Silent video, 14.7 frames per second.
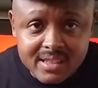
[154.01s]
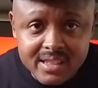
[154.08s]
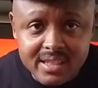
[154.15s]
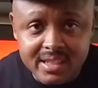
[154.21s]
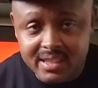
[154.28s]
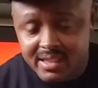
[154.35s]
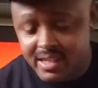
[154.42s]
I
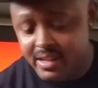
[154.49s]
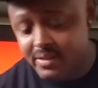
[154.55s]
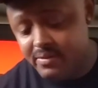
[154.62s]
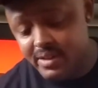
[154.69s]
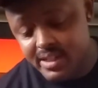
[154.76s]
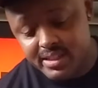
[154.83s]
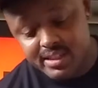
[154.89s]
didn't even get
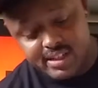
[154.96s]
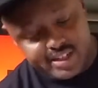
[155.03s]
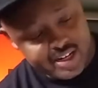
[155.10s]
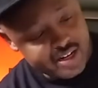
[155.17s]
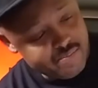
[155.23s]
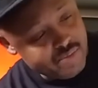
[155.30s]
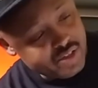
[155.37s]
to look at it
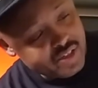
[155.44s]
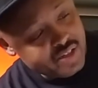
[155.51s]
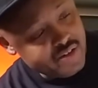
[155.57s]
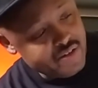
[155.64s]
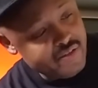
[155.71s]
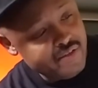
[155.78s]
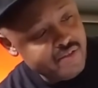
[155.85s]
myself.
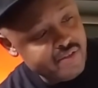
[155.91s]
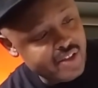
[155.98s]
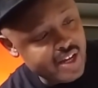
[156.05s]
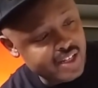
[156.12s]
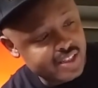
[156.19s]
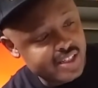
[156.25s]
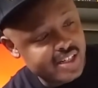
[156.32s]
thocc
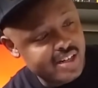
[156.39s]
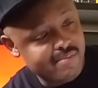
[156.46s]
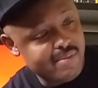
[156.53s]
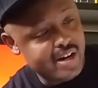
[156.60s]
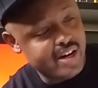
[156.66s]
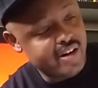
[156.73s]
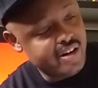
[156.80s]
Lydia by
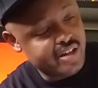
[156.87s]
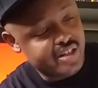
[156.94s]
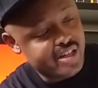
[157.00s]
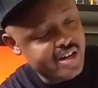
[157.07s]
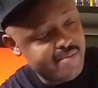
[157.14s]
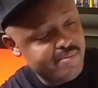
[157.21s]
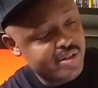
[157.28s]
Eric Champ
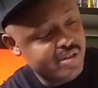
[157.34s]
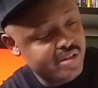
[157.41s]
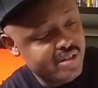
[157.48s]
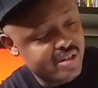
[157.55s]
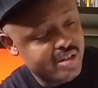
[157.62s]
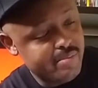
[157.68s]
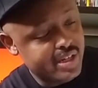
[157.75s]
Jr.
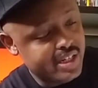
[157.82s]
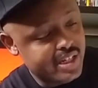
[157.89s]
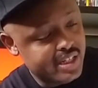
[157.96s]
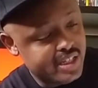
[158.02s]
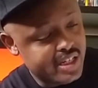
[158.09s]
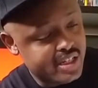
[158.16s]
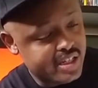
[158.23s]
Limited
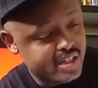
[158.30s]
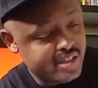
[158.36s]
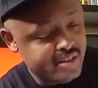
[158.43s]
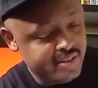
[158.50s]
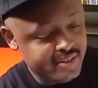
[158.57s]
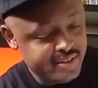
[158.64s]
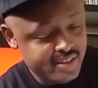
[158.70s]
edition.
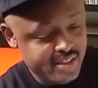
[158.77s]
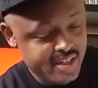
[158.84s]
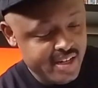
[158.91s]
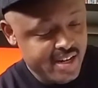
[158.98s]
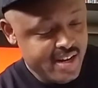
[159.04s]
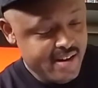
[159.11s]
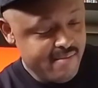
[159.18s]

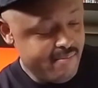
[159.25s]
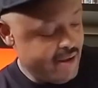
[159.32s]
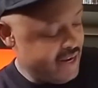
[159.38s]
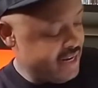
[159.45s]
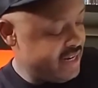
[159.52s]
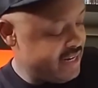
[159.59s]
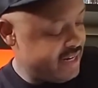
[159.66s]
Made in
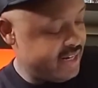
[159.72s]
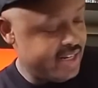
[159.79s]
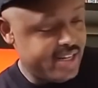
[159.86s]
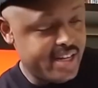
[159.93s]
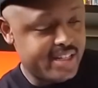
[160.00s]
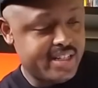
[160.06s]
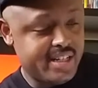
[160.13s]
Italy. Got the
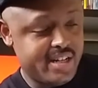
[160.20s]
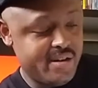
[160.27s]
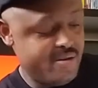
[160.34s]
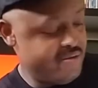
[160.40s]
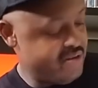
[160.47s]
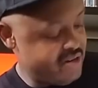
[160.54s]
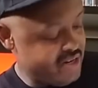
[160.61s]
code on
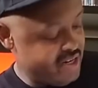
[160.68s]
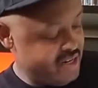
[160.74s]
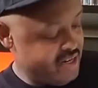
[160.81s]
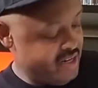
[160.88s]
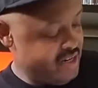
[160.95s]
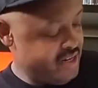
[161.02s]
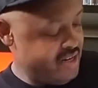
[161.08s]
it.
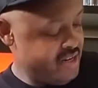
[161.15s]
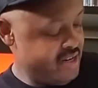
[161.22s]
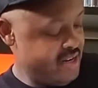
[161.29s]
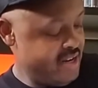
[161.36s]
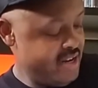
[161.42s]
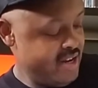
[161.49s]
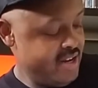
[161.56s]

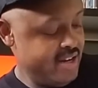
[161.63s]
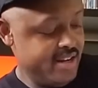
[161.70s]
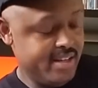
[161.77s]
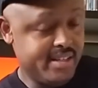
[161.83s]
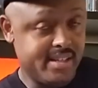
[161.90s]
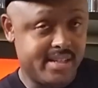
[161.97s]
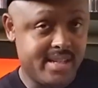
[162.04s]
This is a
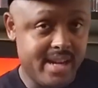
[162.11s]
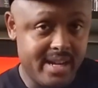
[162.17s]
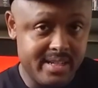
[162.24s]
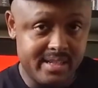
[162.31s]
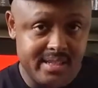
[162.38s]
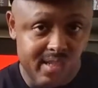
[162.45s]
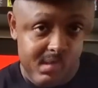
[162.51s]
size
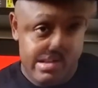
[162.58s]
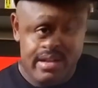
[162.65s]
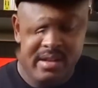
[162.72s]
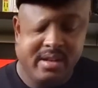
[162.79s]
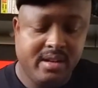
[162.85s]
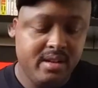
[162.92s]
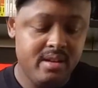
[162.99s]
6
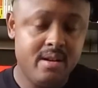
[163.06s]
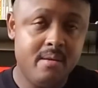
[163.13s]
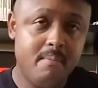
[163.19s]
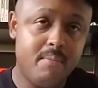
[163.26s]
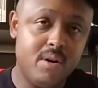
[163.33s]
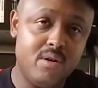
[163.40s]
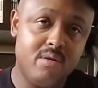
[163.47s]
for women.